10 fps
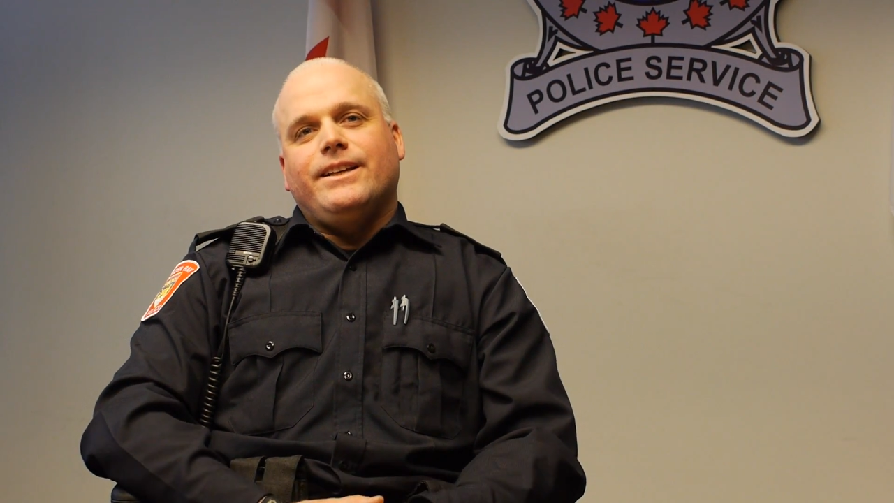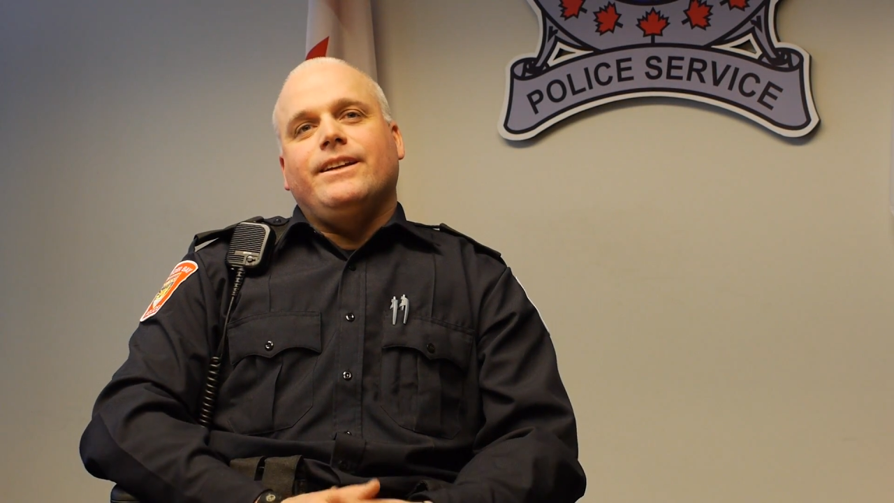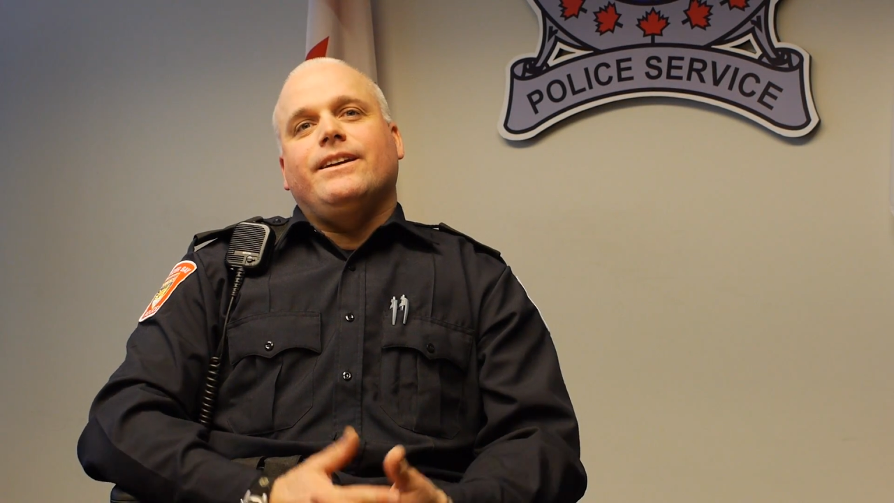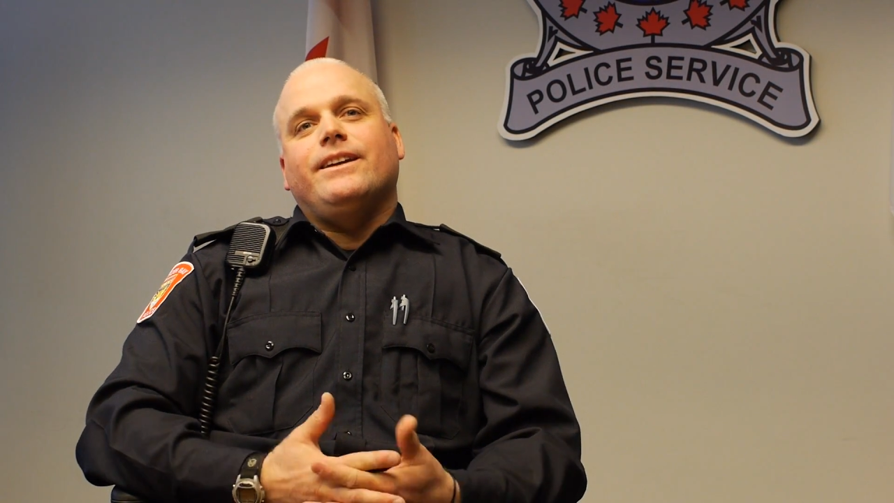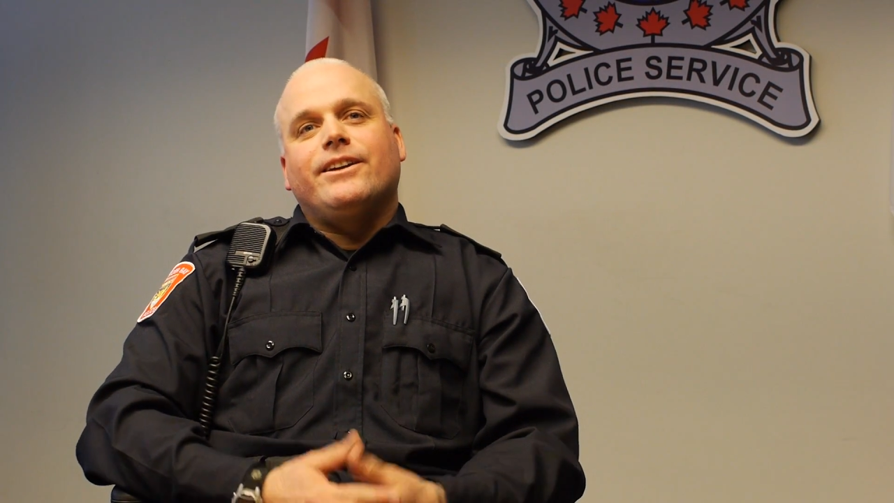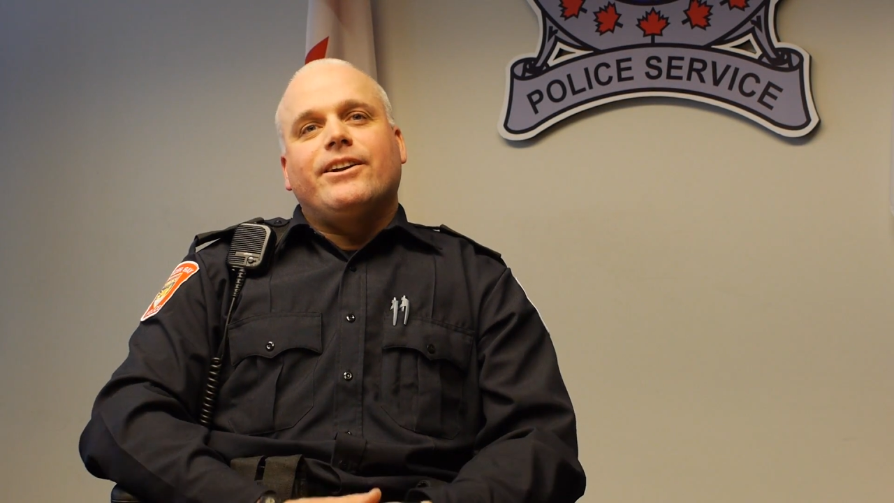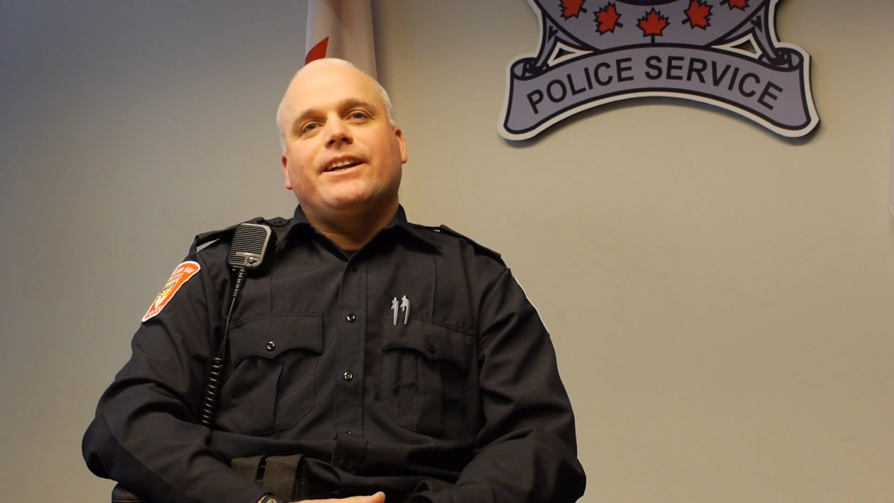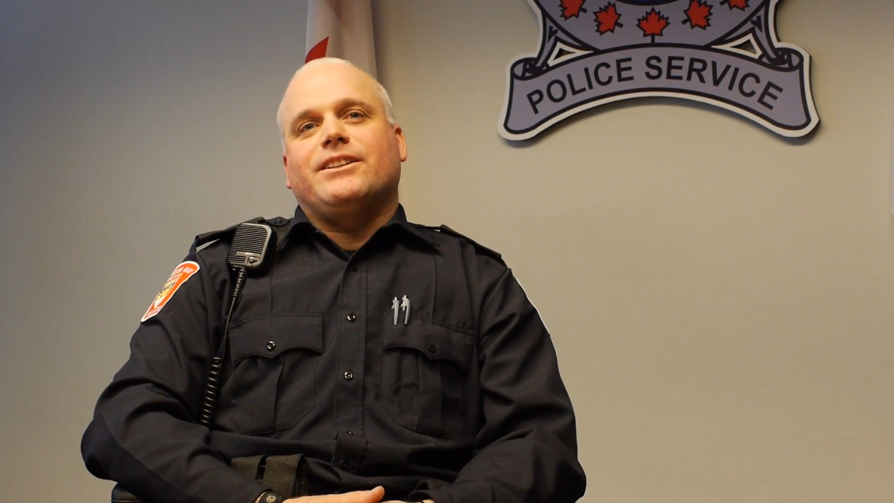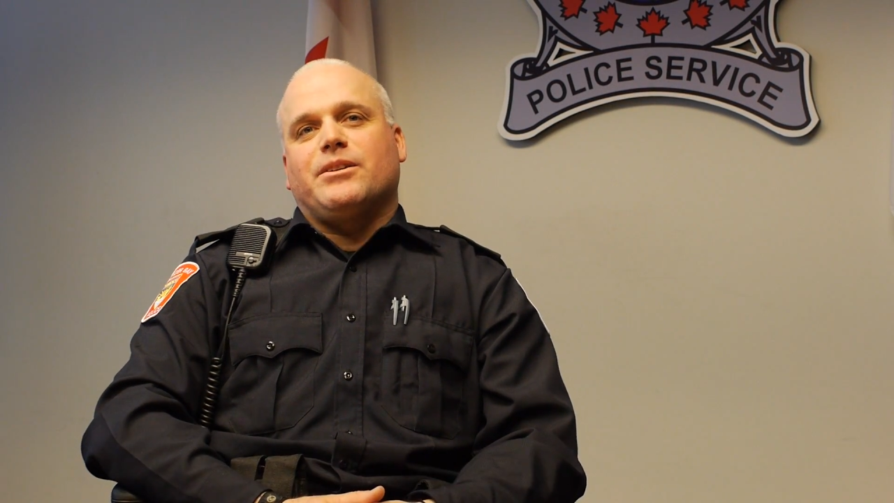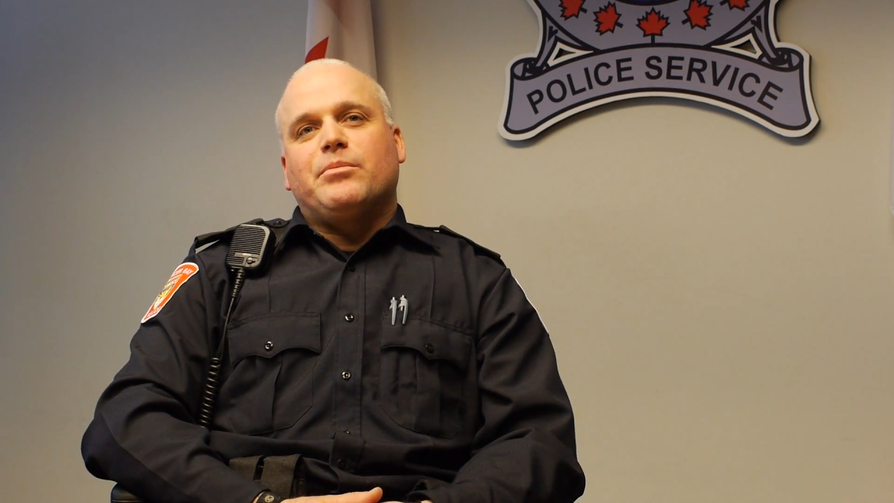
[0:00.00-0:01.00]
the
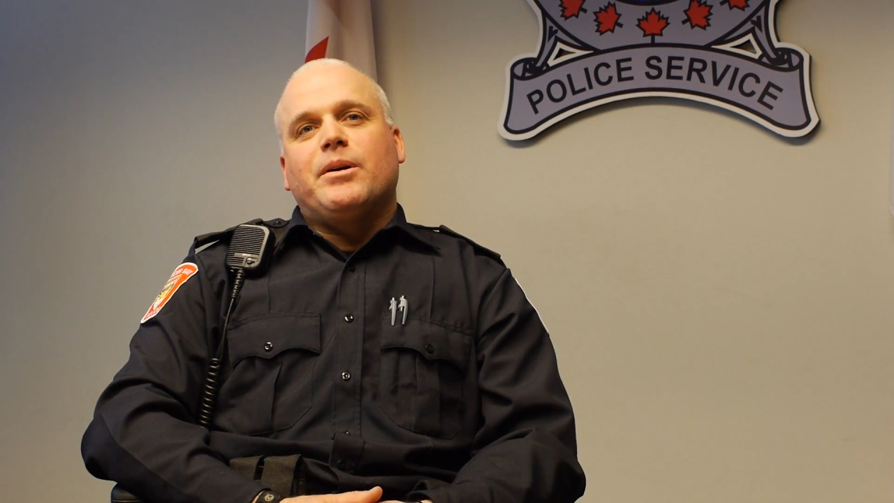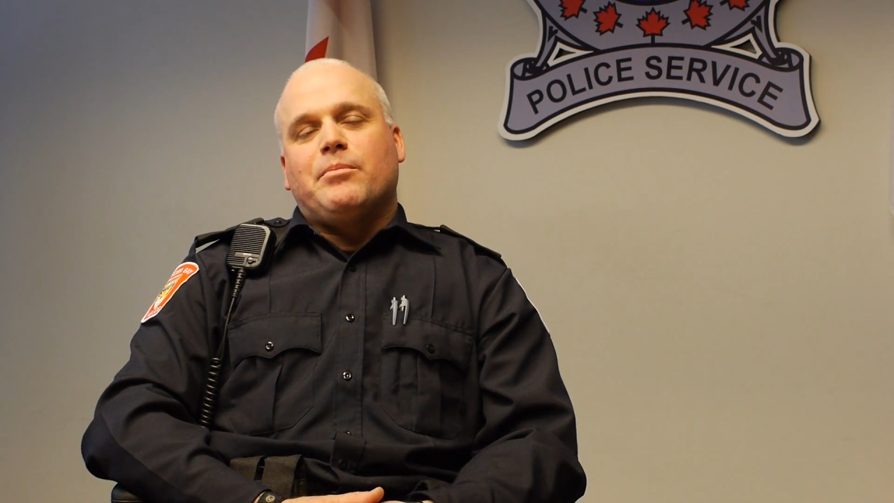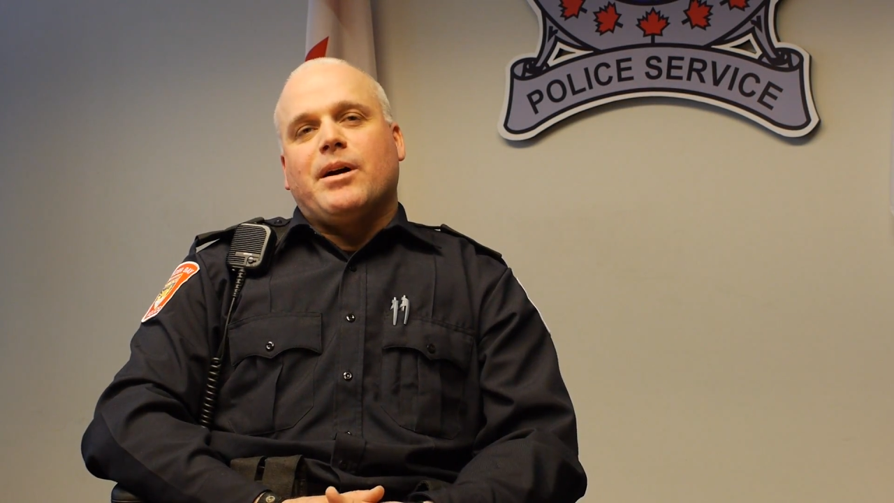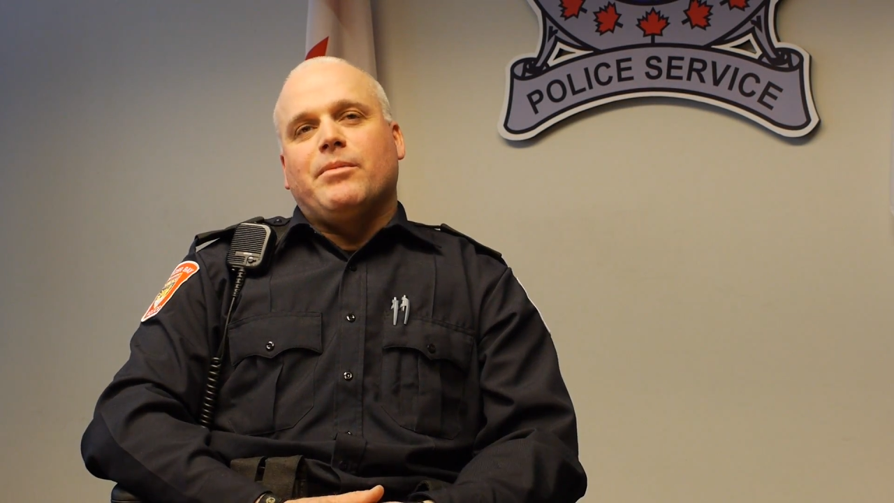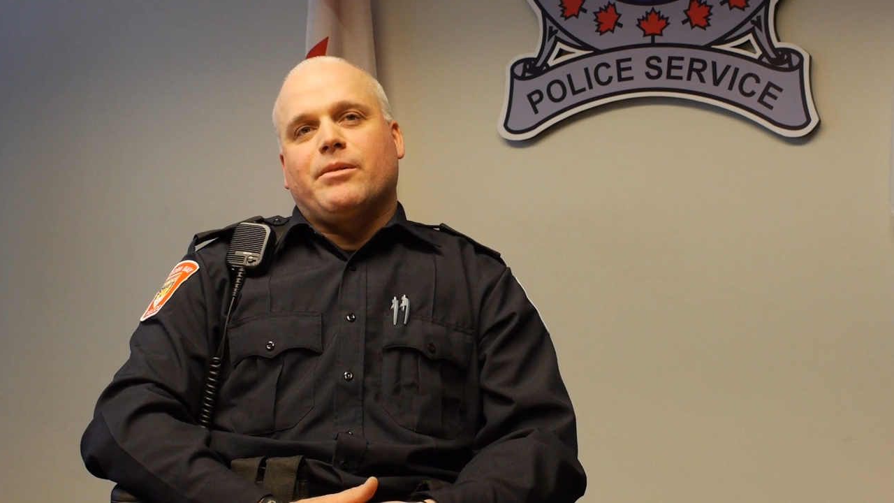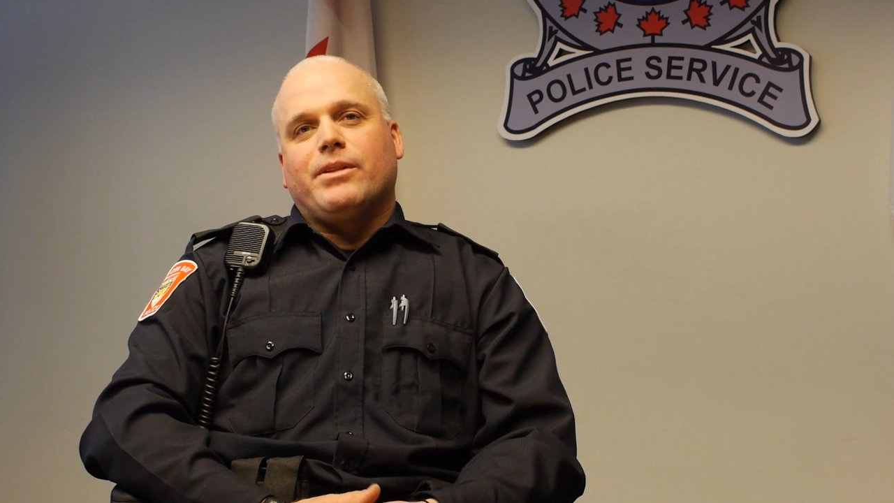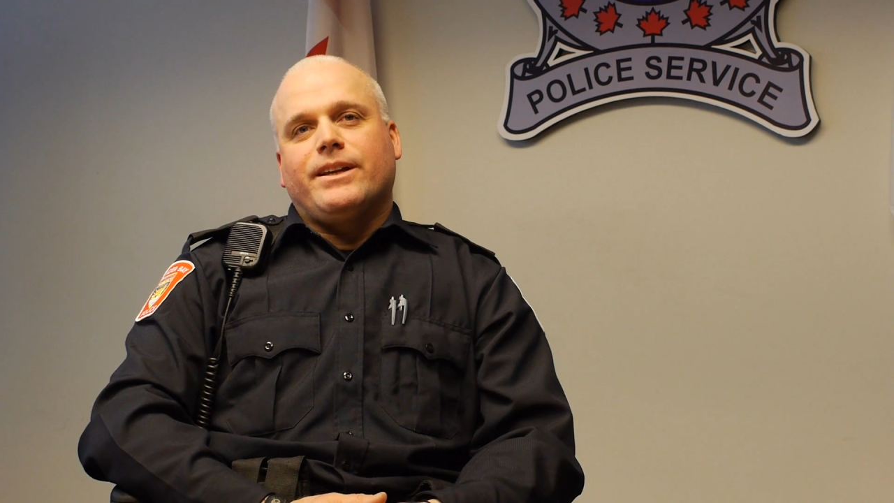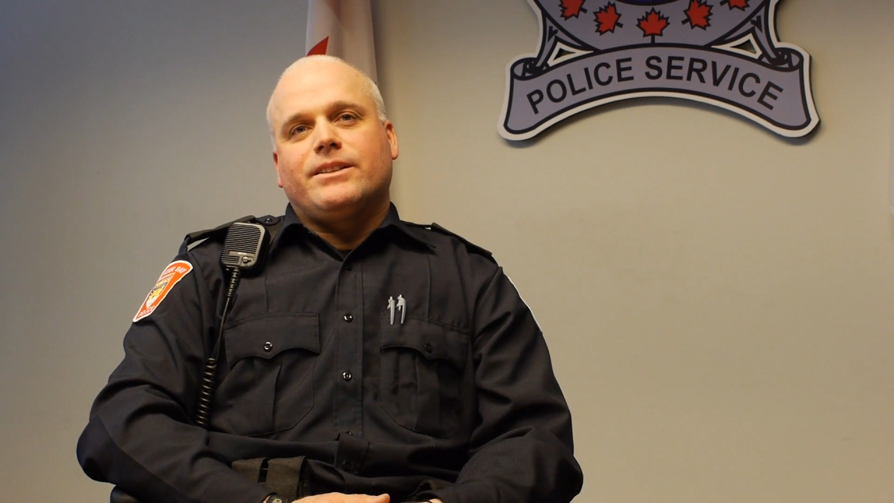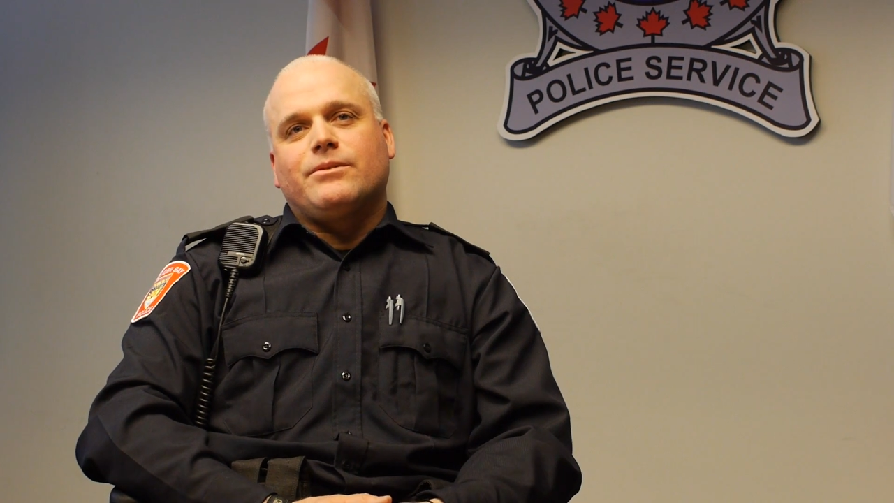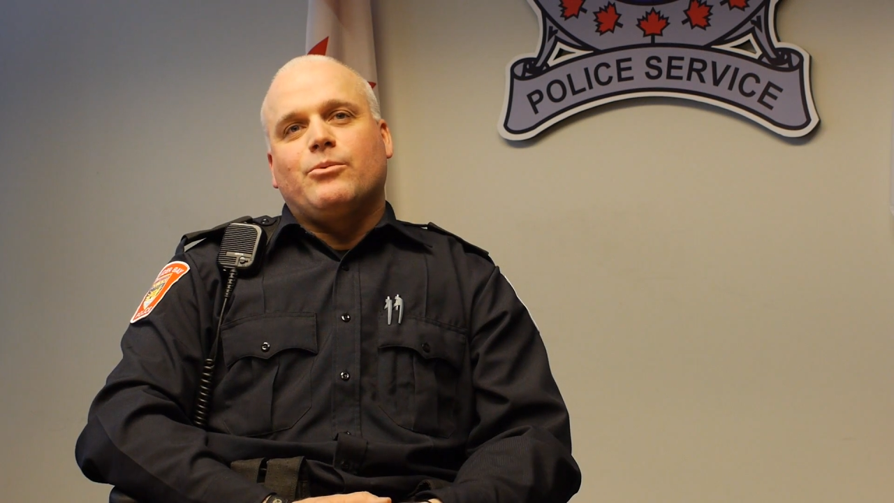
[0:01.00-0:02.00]
internet is a public
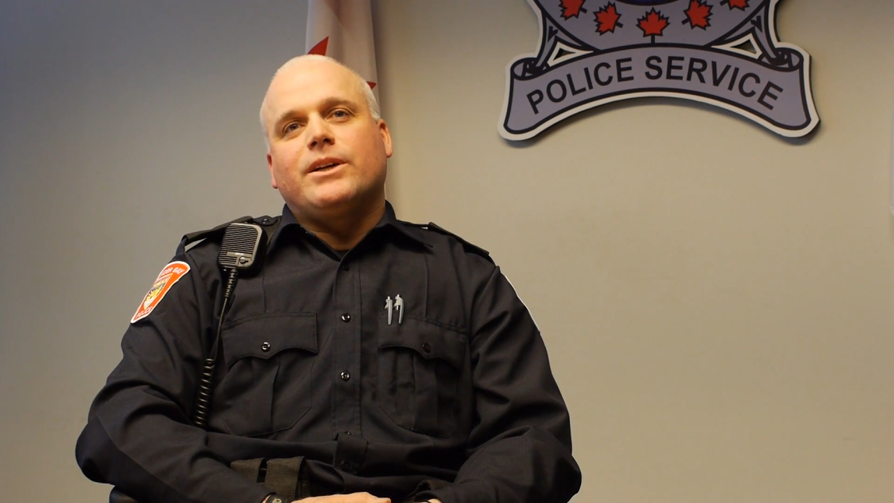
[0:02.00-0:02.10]
place.